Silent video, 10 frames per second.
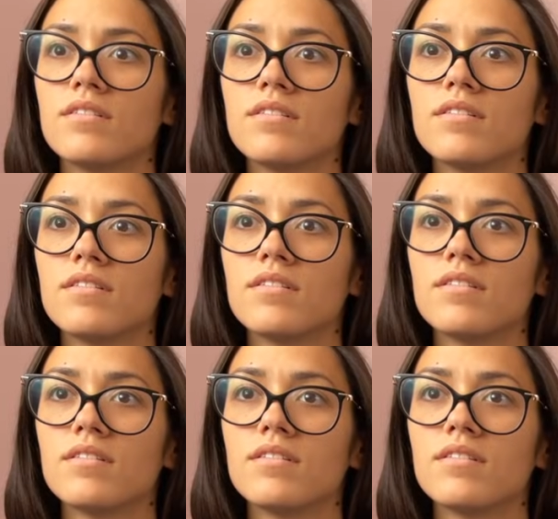
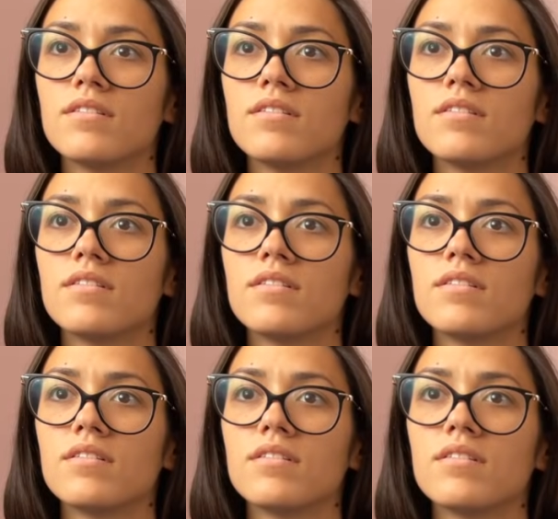
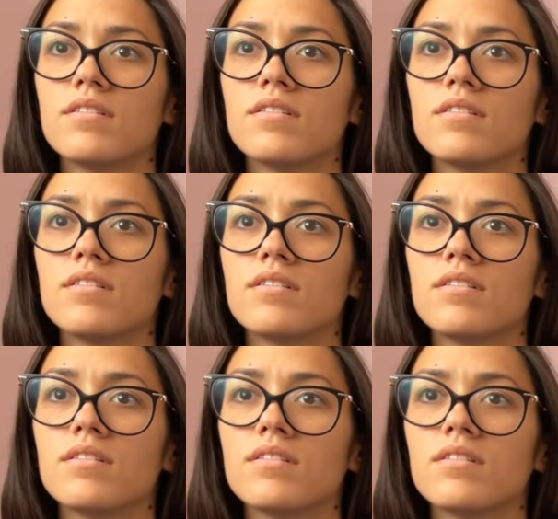
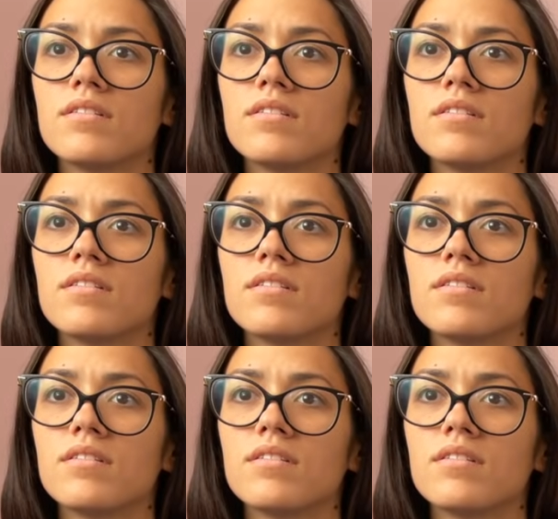This person isn't speaking.